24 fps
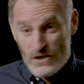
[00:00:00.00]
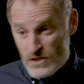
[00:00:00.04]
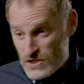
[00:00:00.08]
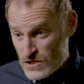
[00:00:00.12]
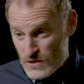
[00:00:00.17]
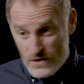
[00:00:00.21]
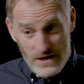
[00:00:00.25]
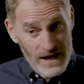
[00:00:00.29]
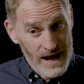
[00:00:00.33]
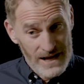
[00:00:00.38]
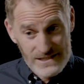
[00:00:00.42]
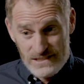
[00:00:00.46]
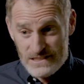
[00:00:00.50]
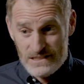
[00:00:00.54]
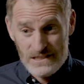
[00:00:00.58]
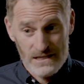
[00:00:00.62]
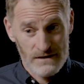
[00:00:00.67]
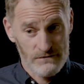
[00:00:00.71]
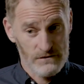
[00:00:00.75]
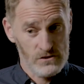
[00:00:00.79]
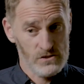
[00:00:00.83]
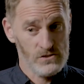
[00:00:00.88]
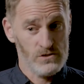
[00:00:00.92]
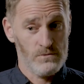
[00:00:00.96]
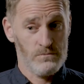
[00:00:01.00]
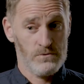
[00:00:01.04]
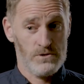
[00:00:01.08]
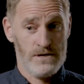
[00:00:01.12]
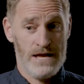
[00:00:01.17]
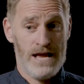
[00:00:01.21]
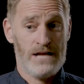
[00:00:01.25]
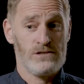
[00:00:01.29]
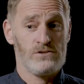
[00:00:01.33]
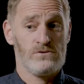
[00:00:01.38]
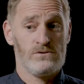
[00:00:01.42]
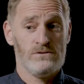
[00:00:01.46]
curiosity of the
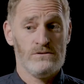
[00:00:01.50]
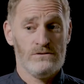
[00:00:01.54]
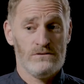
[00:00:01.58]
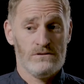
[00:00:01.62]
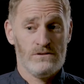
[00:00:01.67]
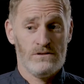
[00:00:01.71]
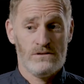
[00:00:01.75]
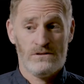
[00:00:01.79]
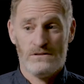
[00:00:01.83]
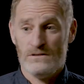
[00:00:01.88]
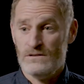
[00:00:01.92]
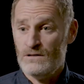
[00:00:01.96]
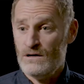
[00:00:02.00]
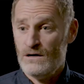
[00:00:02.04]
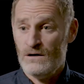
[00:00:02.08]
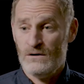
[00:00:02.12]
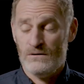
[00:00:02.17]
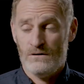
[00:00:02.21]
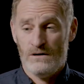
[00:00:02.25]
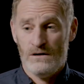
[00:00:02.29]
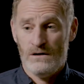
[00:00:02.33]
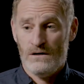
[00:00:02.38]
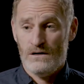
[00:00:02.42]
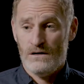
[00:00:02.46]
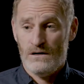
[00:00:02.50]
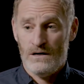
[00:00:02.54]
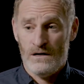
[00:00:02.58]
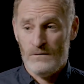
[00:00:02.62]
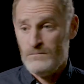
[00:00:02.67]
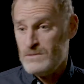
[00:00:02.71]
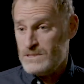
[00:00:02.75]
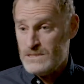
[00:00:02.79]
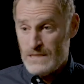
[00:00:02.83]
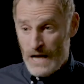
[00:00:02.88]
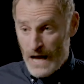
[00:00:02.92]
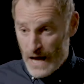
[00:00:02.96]
supernatural, you know? A
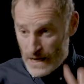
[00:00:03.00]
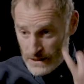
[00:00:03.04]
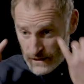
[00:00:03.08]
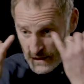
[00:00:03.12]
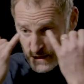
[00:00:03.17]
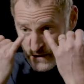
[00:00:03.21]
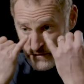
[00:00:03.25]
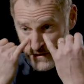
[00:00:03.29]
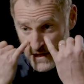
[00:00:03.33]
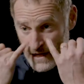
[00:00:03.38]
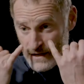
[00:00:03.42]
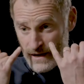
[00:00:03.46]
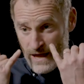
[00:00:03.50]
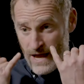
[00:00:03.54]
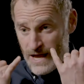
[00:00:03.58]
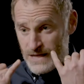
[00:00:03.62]
Madonna that